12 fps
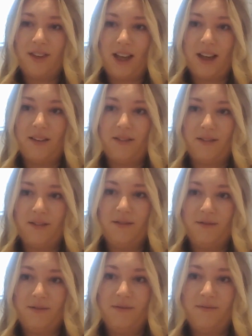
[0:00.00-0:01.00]

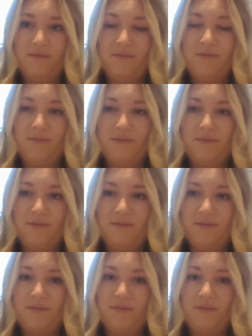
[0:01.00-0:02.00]

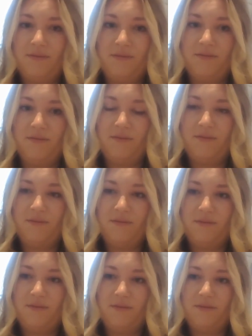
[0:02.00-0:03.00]

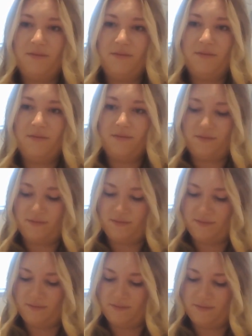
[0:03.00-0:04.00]

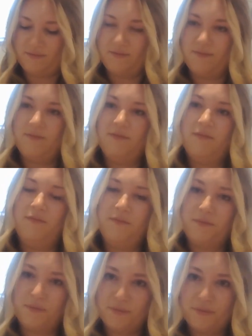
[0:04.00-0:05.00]

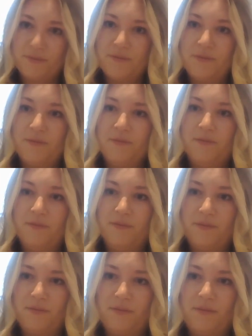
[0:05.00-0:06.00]

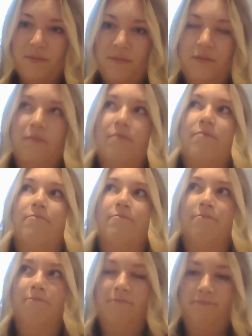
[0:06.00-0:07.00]

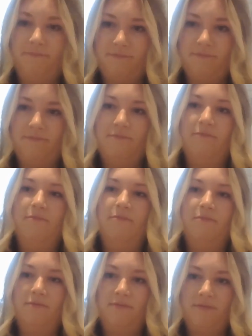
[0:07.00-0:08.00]
(silent)